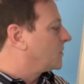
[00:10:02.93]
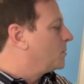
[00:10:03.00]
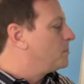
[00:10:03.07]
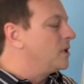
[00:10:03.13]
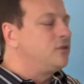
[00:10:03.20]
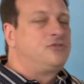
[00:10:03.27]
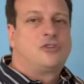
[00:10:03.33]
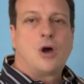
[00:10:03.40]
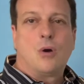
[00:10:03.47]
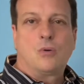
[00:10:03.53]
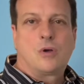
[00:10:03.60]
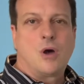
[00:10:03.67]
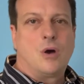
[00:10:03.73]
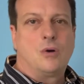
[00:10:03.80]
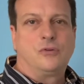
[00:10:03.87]
but don't
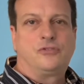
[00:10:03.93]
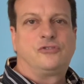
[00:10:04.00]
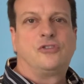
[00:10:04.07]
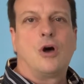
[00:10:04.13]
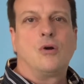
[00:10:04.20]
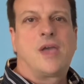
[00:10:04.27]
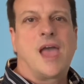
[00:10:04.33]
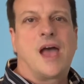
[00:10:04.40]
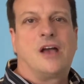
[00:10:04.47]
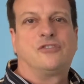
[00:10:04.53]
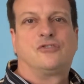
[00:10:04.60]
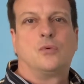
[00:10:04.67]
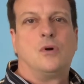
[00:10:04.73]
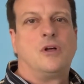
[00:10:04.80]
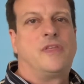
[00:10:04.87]
go so
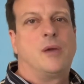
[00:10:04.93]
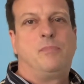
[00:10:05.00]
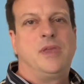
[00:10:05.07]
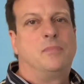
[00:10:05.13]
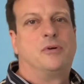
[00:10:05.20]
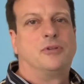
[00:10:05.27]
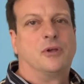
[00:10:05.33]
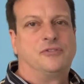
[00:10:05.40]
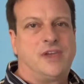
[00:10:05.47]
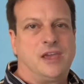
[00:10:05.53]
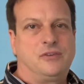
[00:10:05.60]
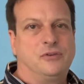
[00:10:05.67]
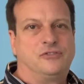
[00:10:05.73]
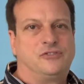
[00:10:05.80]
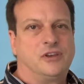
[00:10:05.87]
casual that people don't take
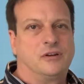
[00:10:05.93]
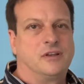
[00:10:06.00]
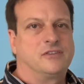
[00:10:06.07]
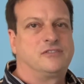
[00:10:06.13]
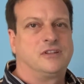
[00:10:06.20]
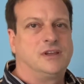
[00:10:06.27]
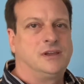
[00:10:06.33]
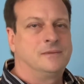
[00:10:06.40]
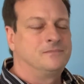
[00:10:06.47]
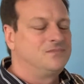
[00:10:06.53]
you seriously.